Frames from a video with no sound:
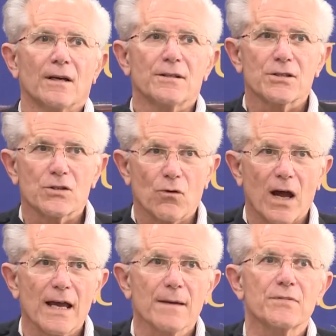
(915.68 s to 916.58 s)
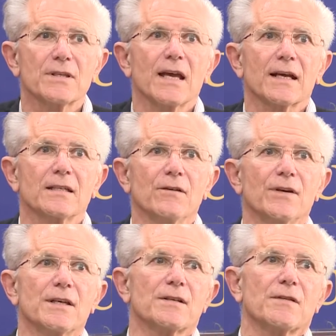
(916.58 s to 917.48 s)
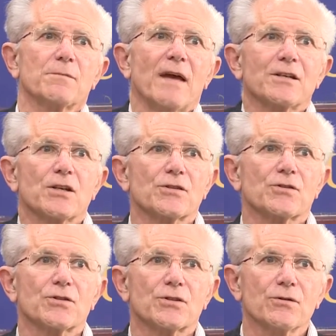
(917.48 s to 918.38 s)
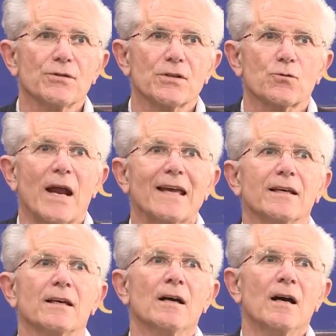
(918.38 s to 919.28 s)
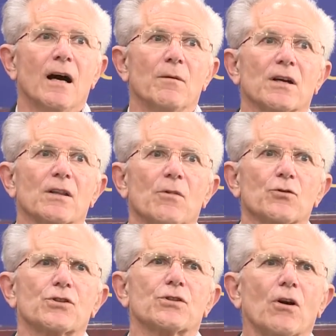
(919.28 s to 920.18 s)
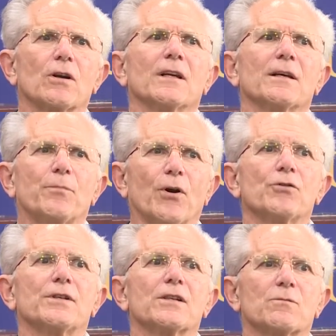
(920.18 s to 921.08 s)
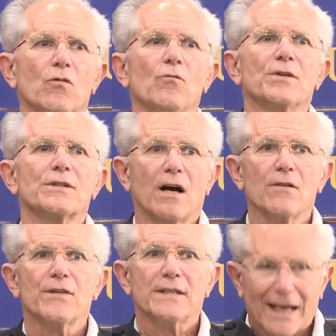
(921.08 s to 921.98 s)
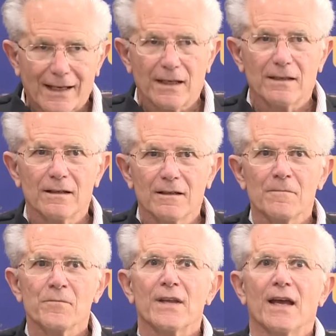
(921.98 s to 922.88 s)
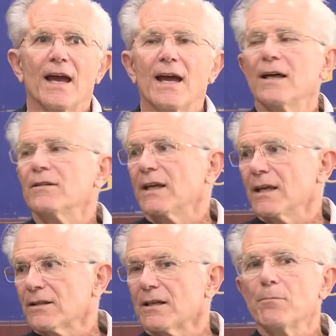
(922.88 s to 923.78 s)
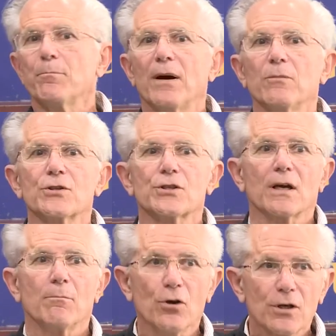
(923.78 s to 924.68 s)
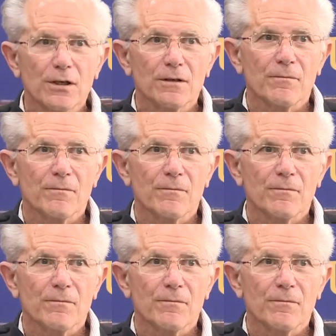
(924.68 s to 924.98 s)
describes the activities of these Manchester students as ranking among the most startling protest movements of the decade. And they ended up publishing a book,